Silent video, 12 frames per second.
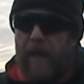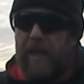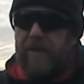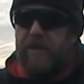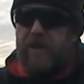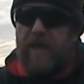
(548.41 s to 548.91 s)

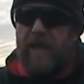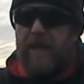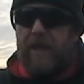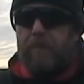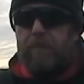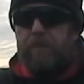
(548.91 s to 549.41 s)
and they
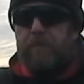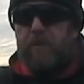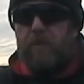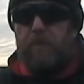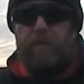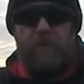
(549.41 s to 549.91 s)
started
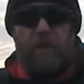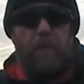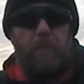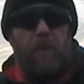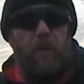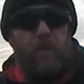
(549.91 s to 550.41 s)
some
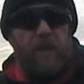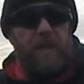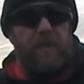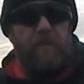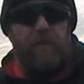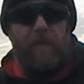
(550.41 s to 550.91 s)
fucking
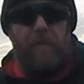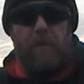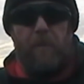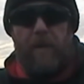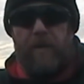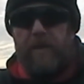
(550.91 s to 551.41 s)
process in
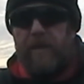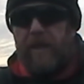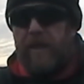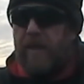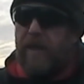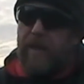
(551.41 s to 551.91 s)
February,
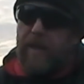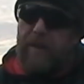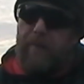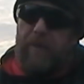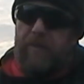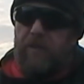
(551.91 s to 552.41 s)
and then
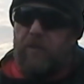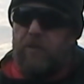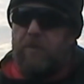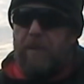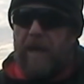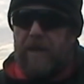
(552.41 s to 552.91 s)
it went through
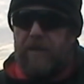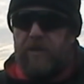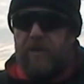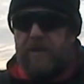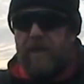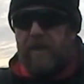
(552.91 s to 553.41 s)
to
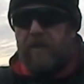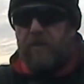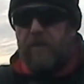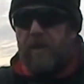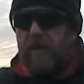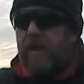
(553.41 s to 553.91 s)
March, and this, that and
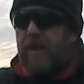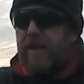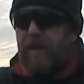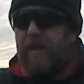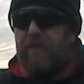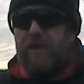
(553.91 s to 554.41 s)
the other.
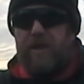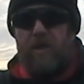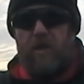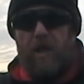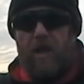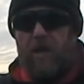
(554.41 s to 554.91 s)
Now, I've
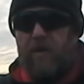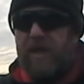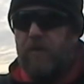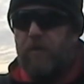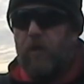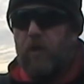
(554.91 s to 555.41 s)
said all along,
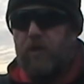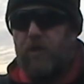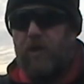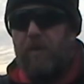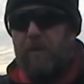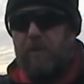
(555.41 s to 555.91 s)
these
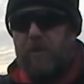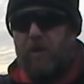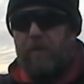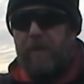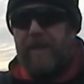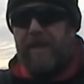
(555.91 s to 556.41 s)
fuckers knew what was
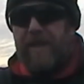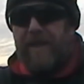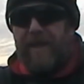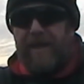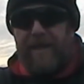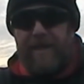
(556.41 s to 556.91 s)
coming.
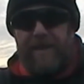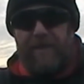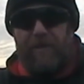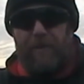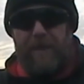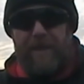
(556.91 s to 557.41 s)

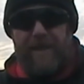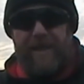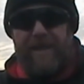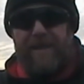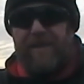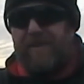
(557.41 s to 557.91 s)
You know what I mean?
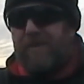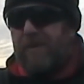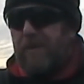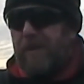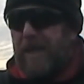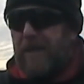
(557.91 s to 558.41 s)
You're
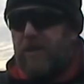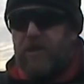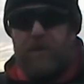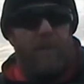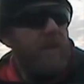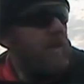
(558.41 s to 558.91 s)
getting the
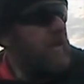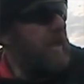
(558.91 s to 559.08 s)
shooting